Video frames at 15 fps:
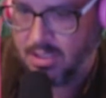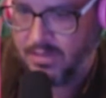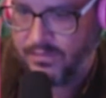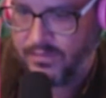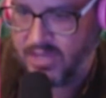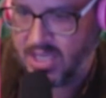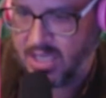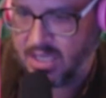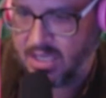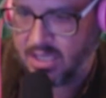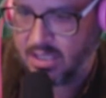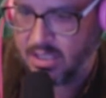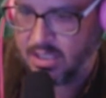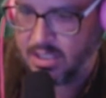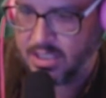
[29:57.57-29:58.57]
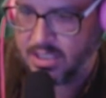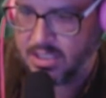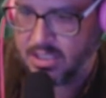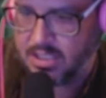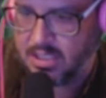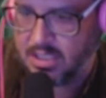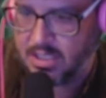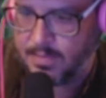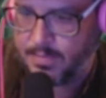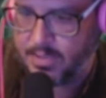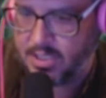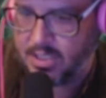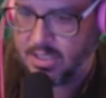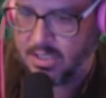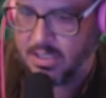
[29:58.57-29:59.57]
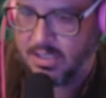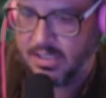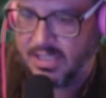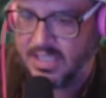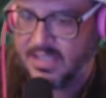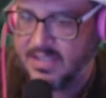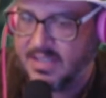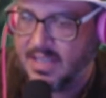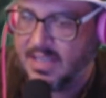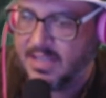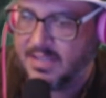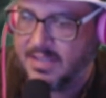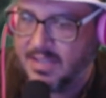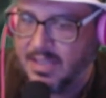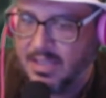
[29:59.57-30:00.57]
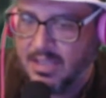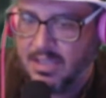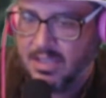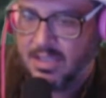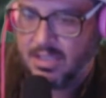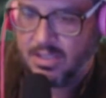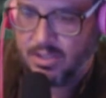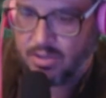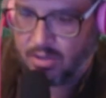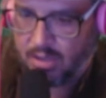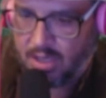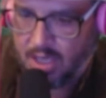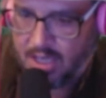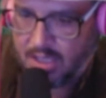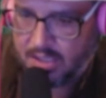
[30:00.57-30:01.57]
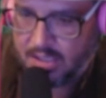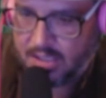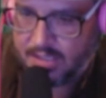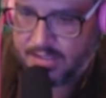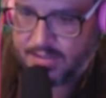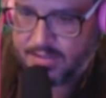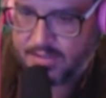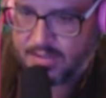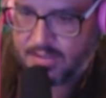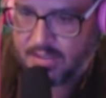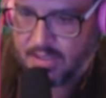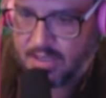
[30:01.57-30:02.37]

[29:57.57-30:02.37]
very sleepy, he says. Your eyelids are